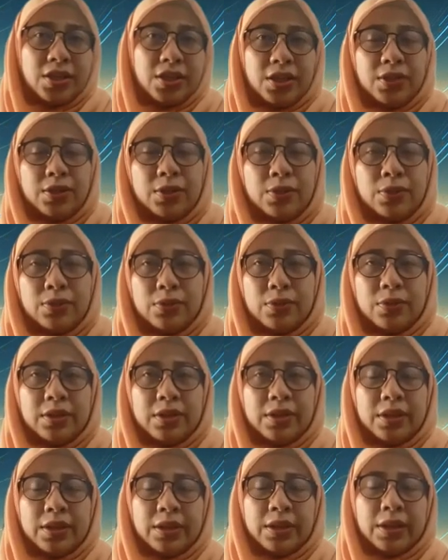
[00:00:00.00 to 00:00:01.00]

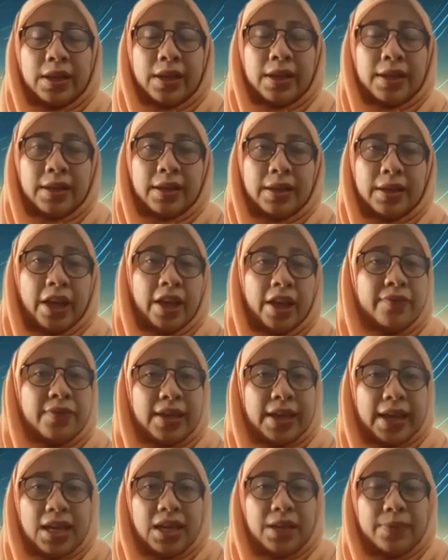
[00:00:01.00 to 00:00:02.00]
into other
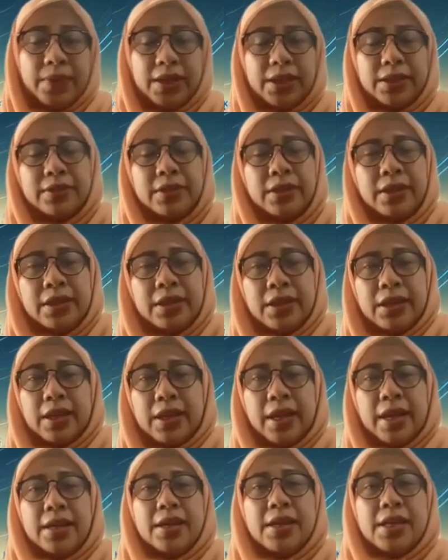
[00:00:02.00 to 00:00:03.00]
heavier element,
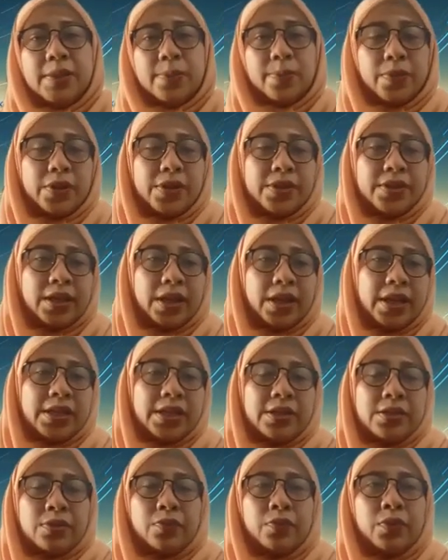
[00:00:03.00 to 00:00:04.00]
and this
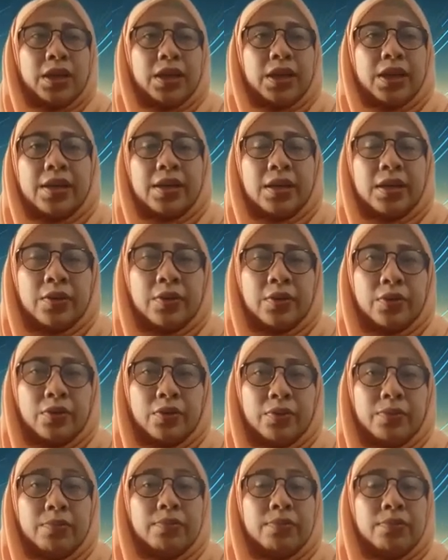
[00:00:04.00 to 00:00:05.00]
process will
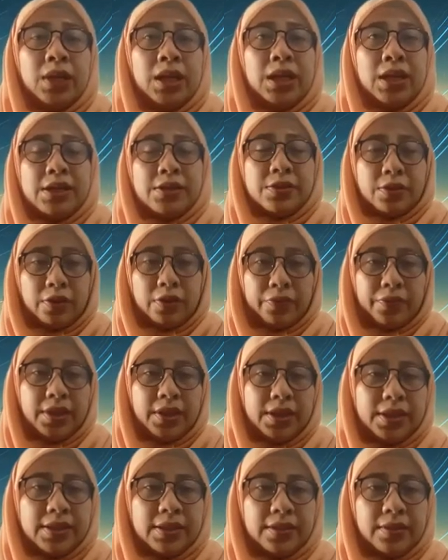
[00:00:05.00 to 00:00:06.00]
undergo millions of
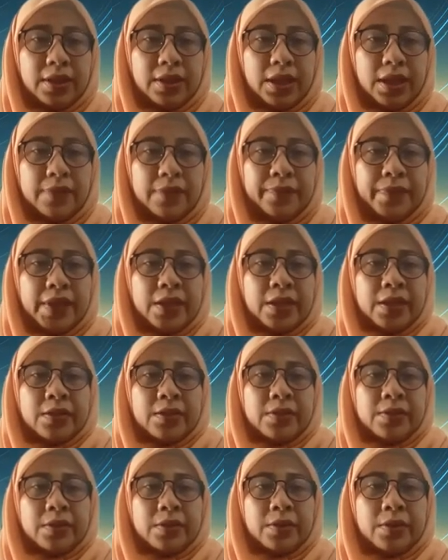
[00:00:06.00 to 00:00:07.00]
years. Okay,
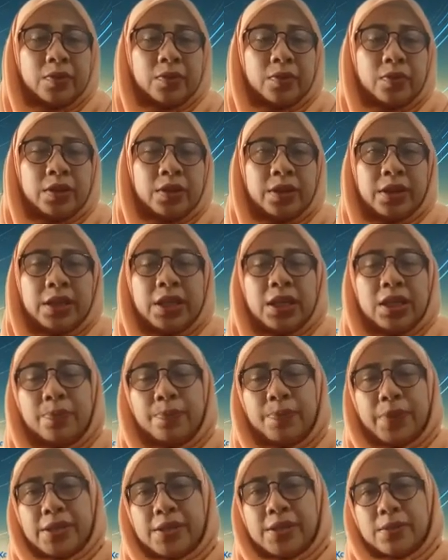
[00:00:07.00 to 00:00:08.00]
so it
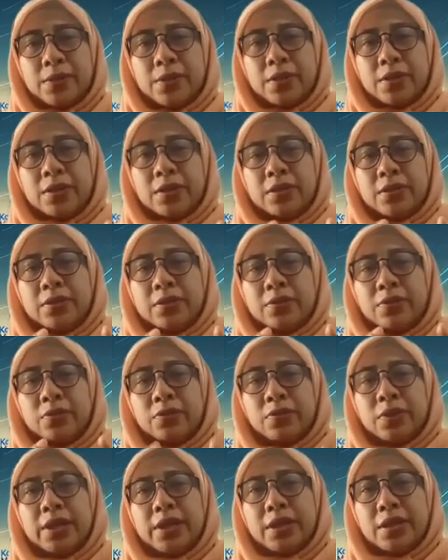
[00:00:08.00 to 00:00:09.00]
depends on
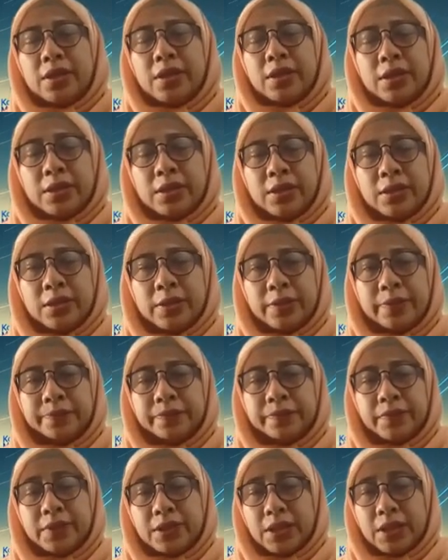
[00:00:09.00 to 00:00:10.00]
what are
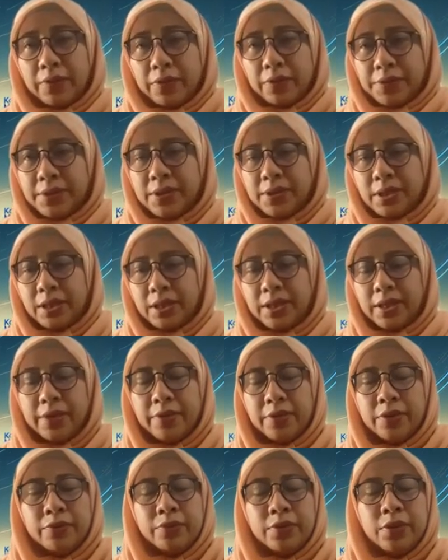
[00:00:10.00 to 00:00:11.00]
the type of star
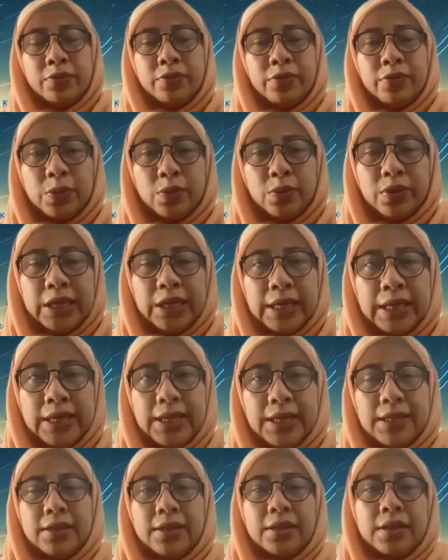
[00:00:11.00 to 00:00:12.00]
that you want to calculate.